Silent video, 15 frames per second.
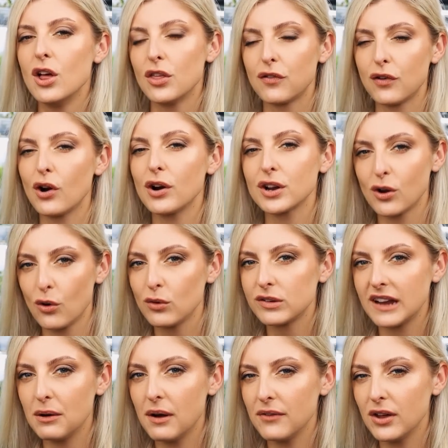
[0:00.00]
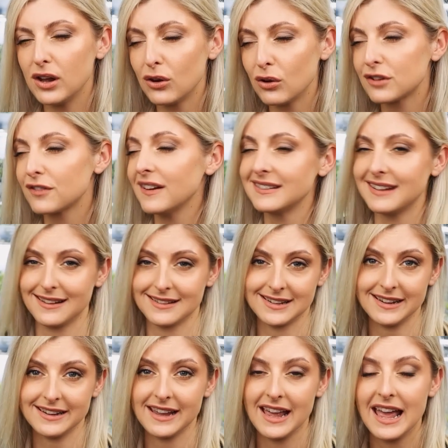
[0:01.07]
The Florida Ghost, however, looks
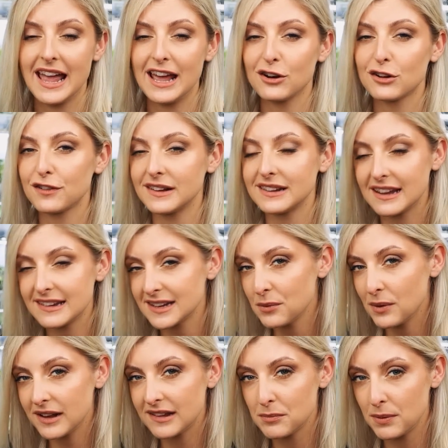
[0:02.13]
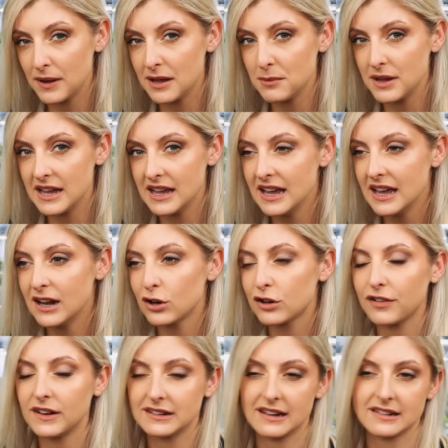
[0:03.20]
fantastic. It looks fantastic when it's a baby. It
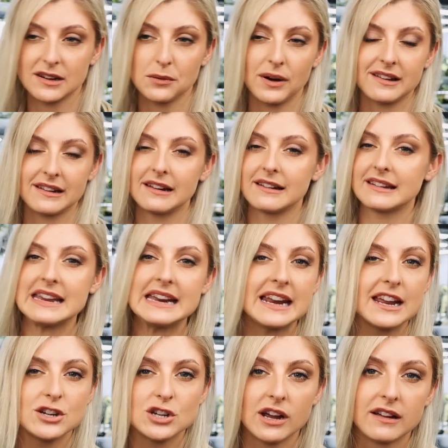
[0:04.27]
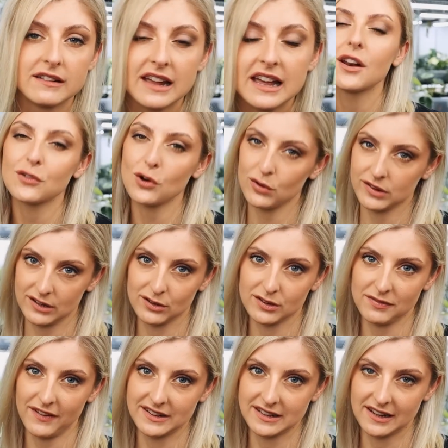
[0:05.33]
looks fantastic when it's in its teenage years. And of course, it
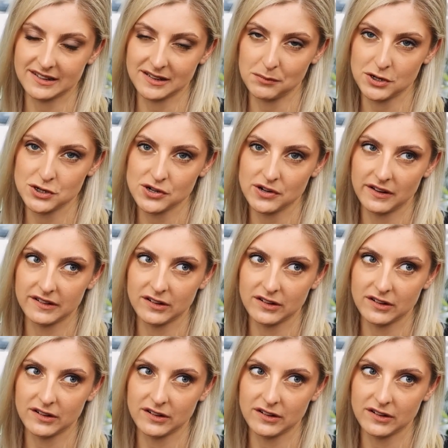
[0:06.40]
looks fantastic mature.